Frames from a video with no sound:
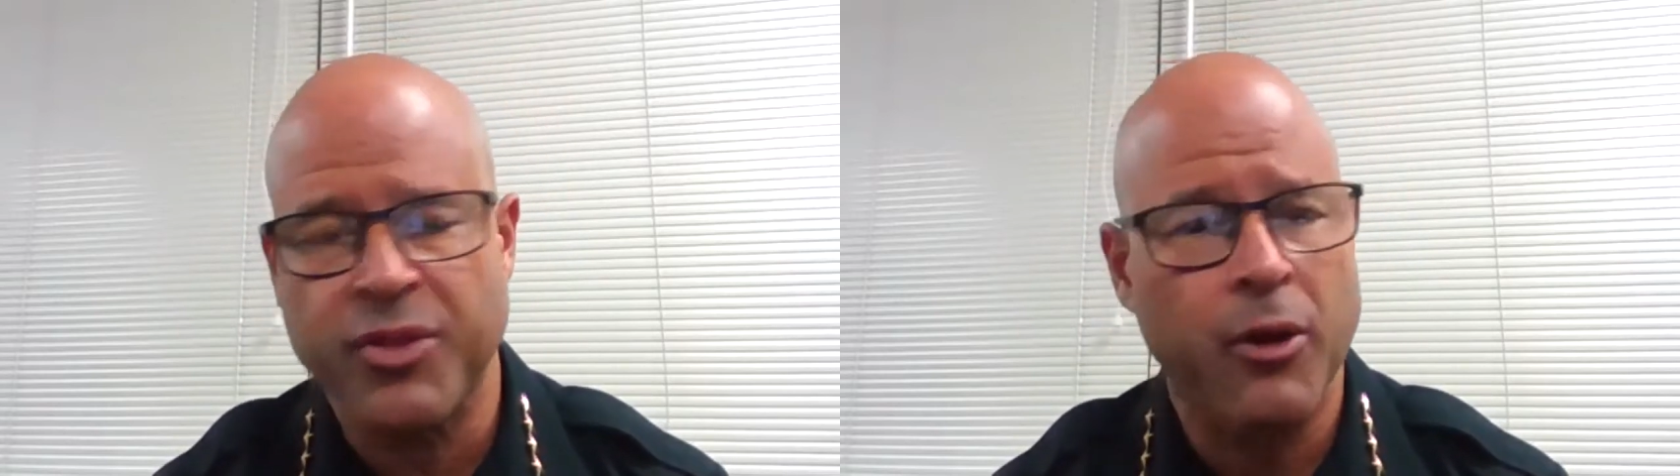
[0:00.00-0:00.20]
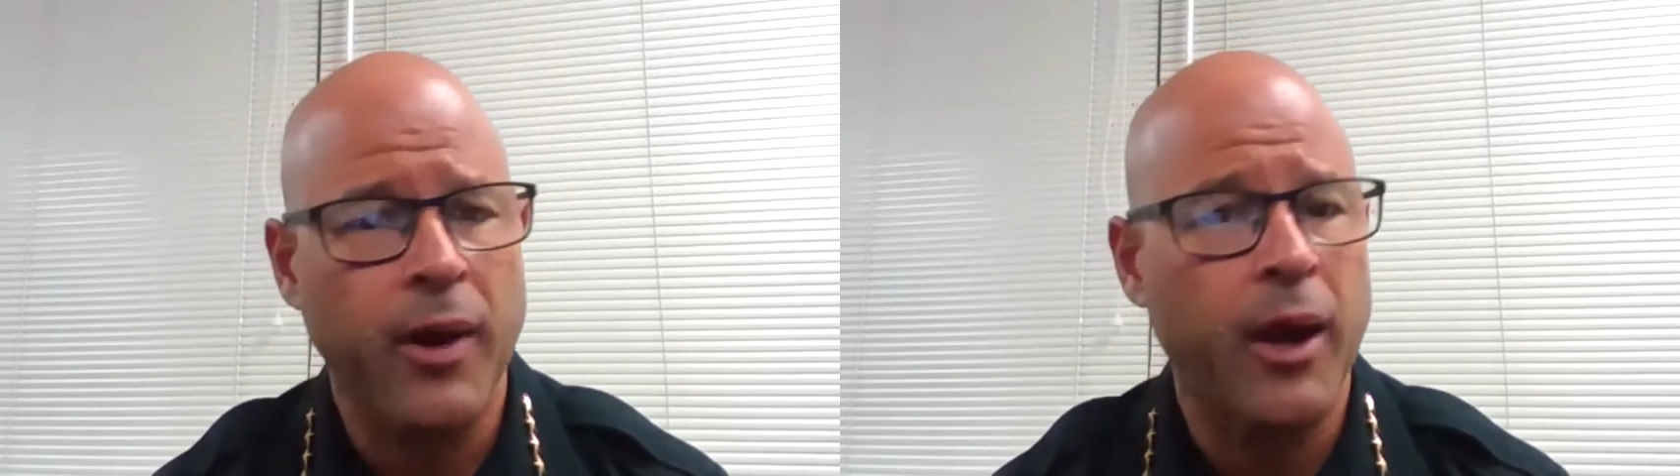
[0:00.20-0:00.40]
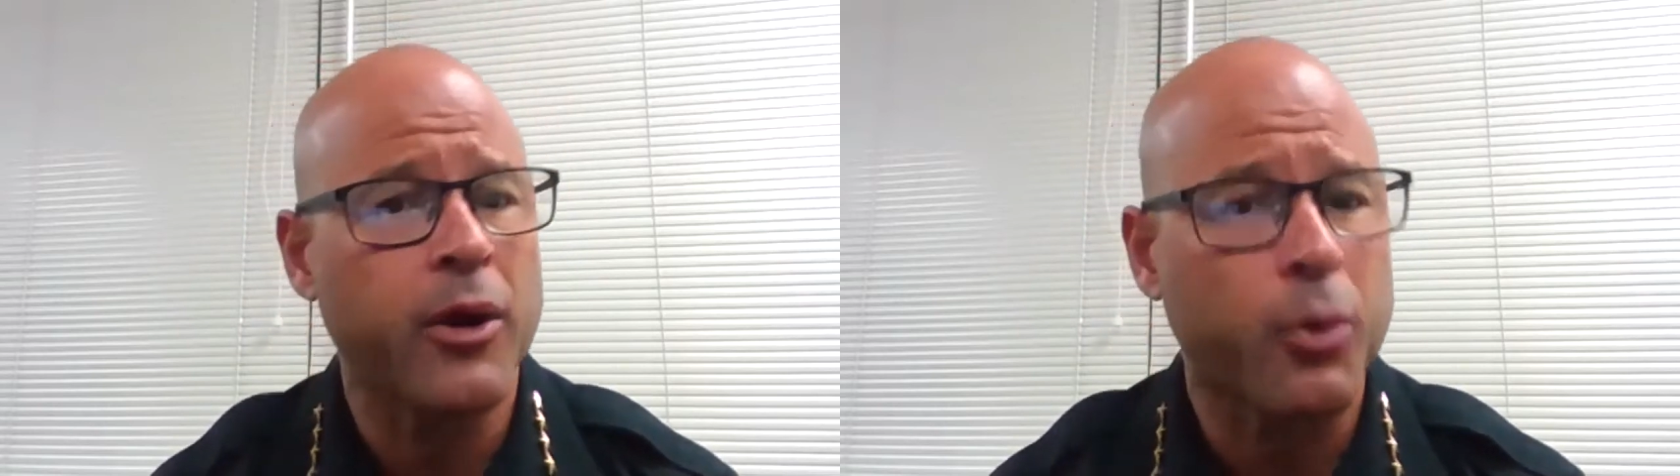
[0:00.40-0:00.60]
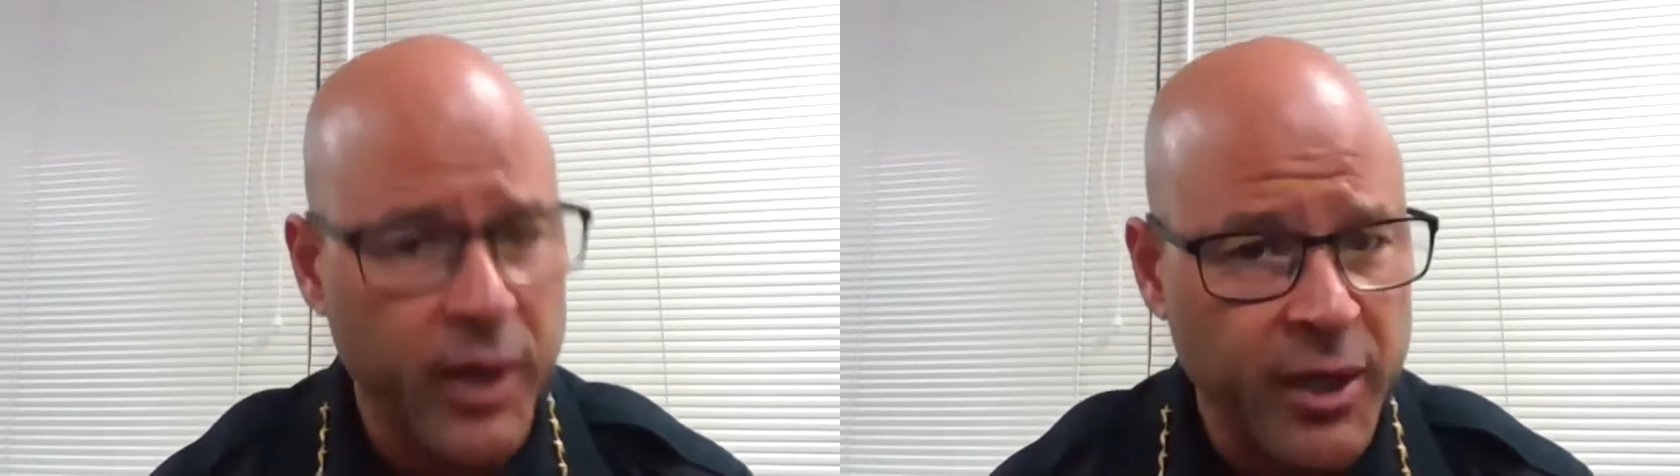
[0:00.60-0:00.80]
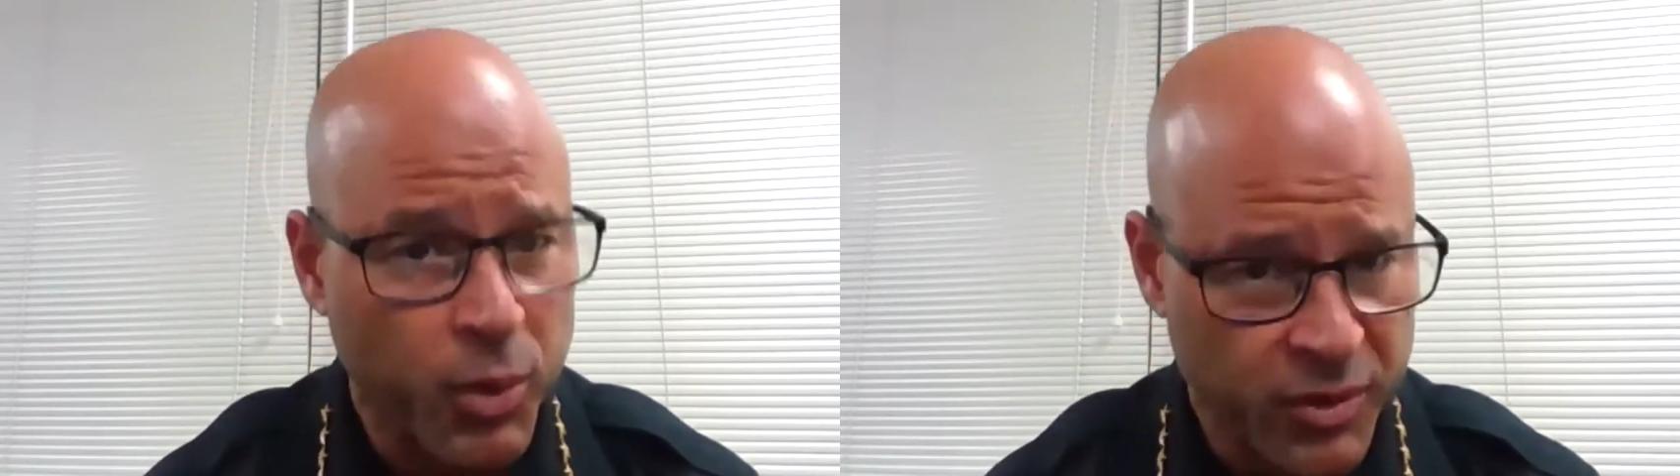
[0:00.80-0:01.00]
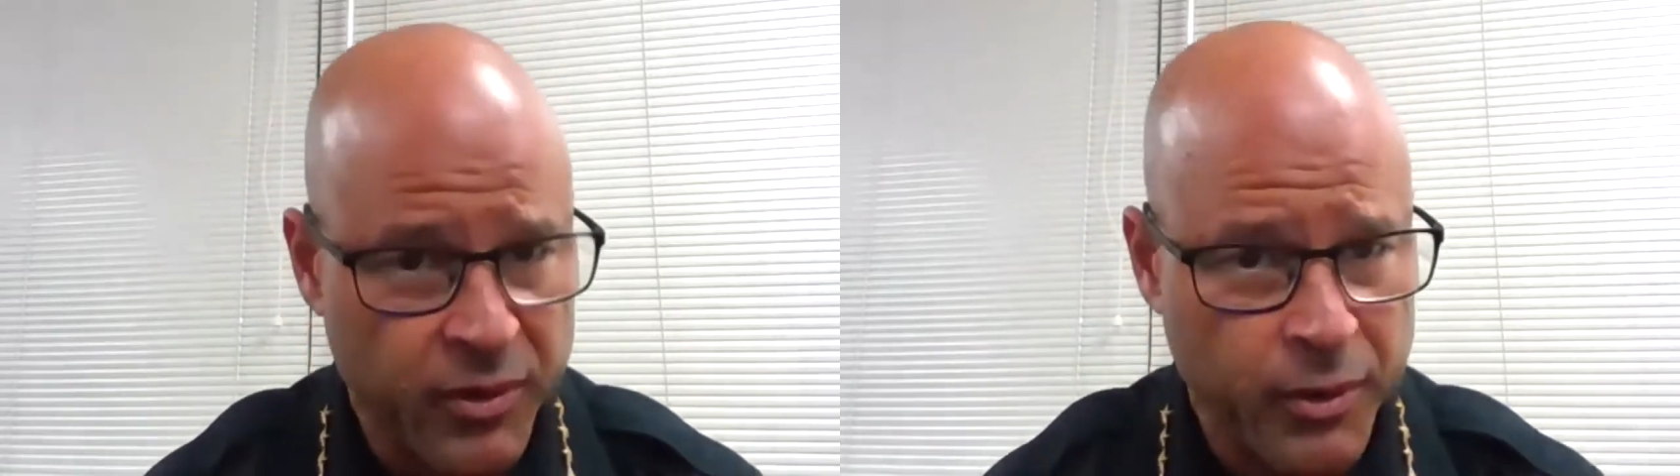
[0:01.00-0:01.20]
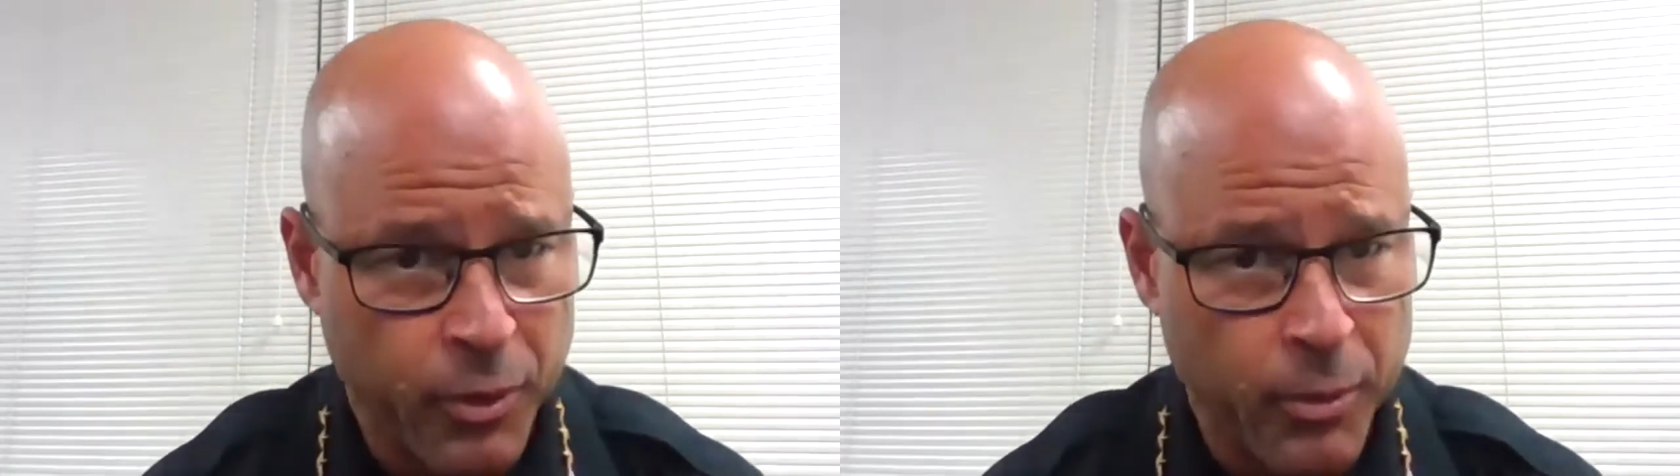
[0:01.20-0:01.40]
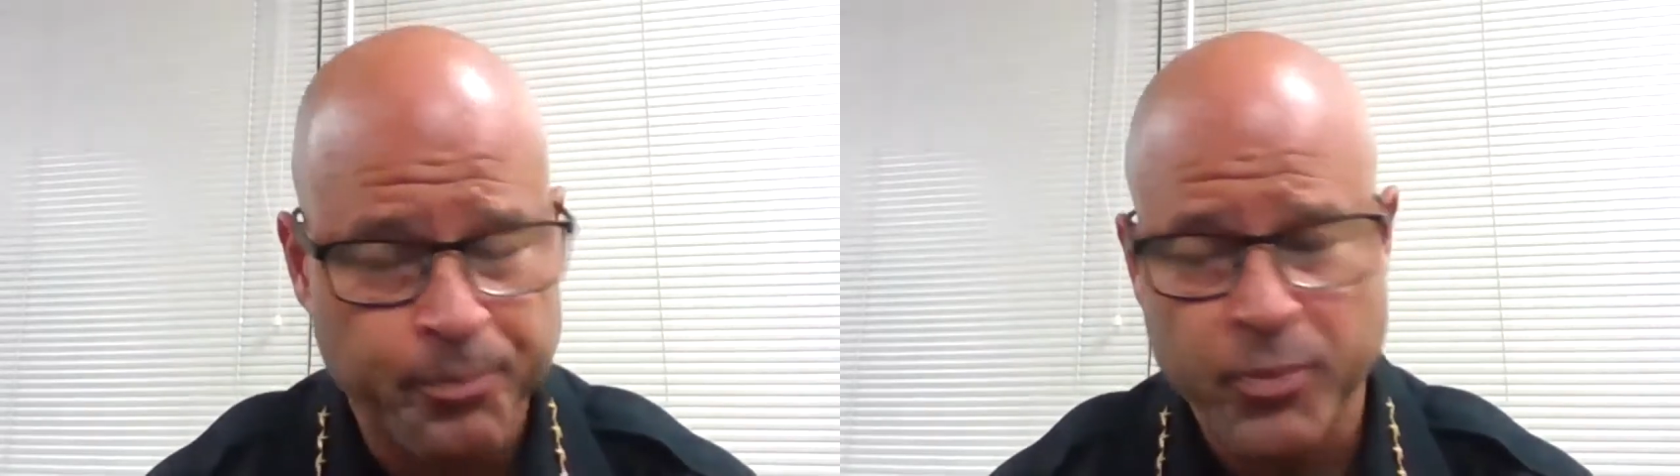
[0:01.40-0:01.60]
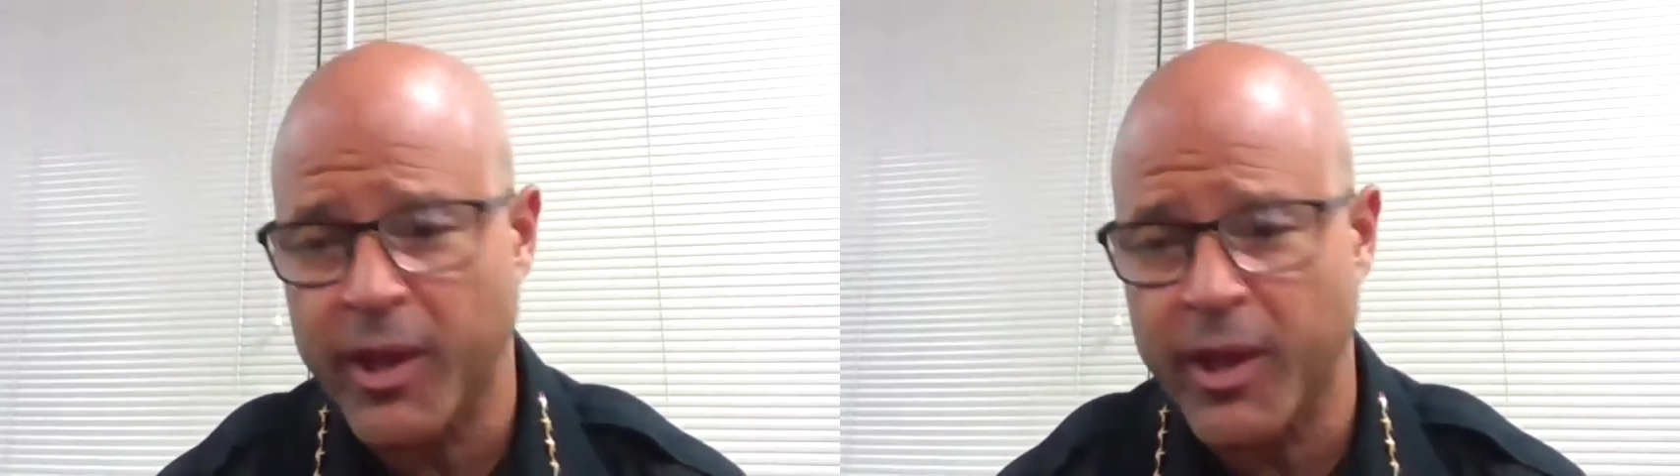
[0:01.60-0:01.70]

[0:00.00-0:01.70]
there, Eric Reed was in the group.